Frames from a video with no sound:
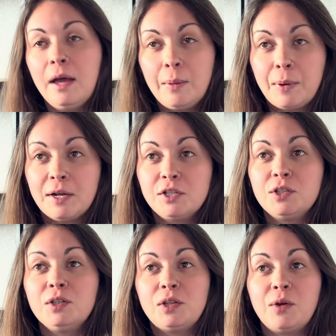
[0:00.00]
pressure
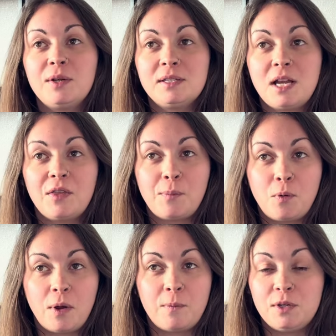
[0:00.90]
alone is not the
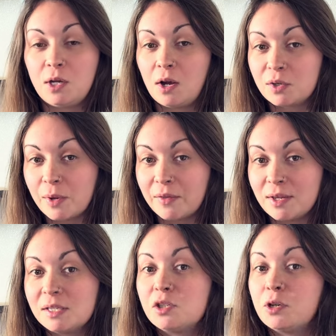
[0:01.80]
point. We talked about
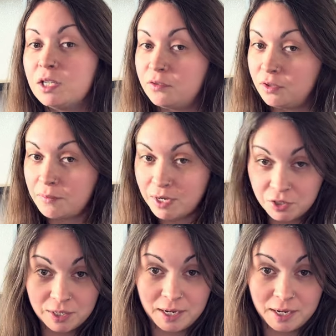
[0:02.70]
this. Transformation